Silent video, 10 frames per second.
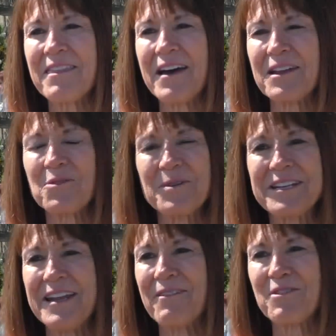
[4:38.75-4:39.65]
we thought it
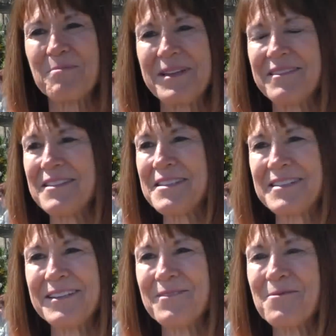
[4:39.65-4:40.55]
would never be
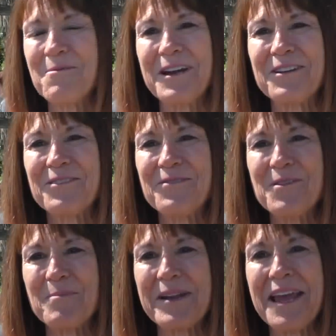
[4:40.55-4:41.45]
this
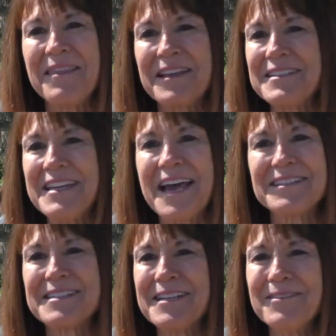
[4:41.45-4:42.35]
wonderful, but I think
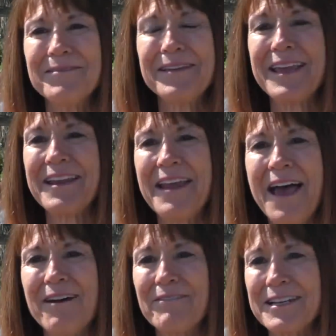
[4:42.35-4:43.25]
Dad's in
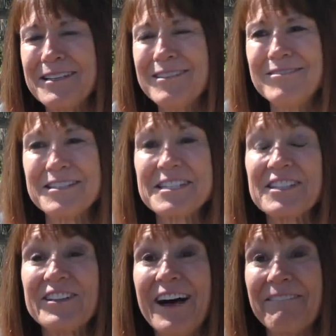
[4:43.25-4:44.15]
heaven,
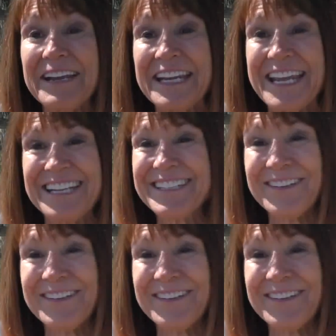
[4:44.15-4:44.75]
just loving it.